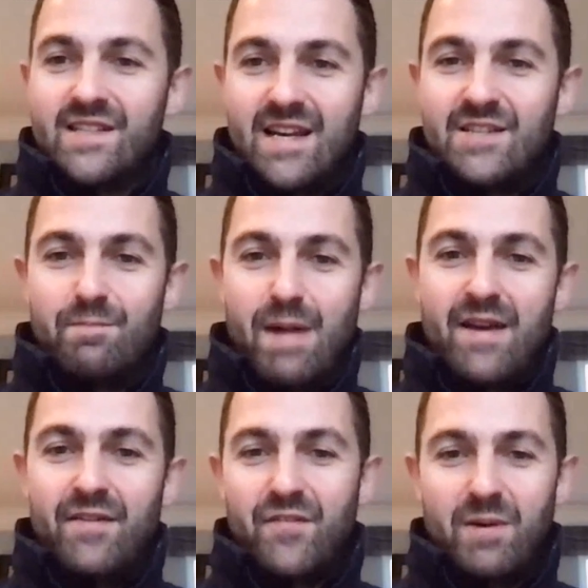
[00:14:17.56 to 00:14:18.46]
He's actually
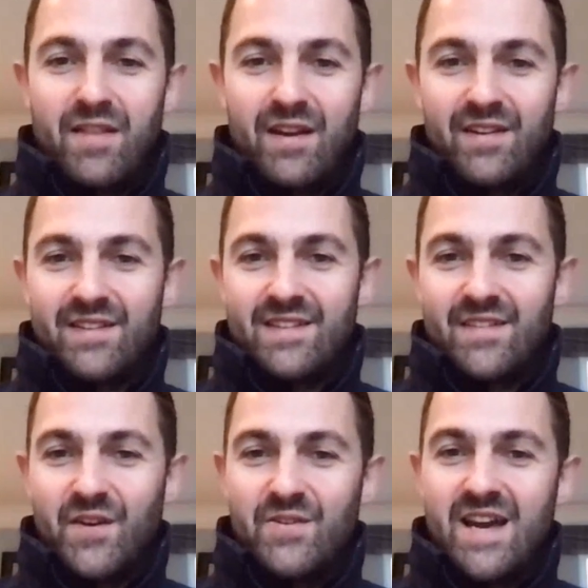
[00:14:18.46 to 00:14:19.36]
banned from, I think,
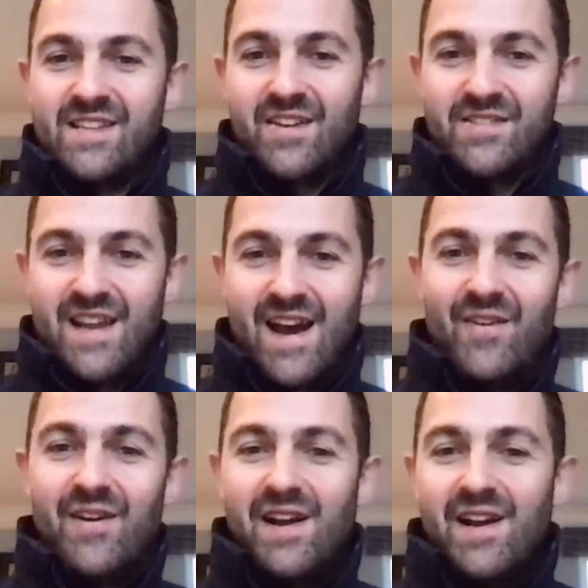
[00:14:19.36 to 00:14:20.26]
a few Tesco's
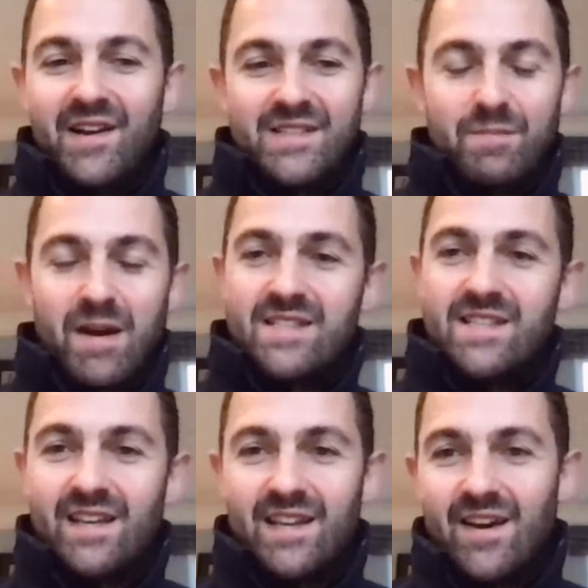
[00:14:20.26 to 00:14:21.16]
now, because he
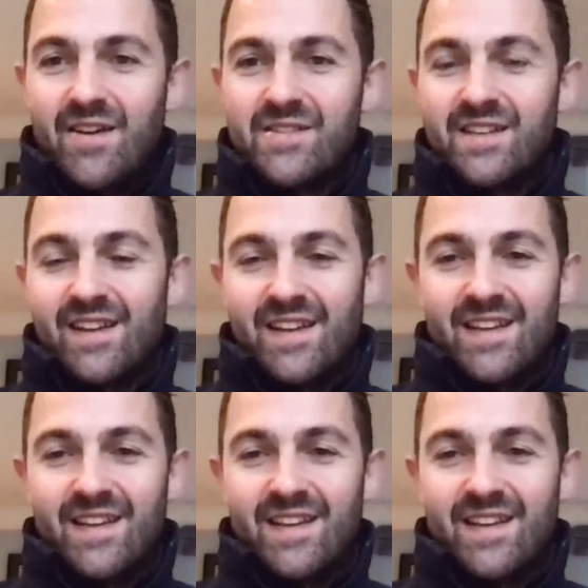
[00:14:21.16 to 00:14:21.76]
basically goes and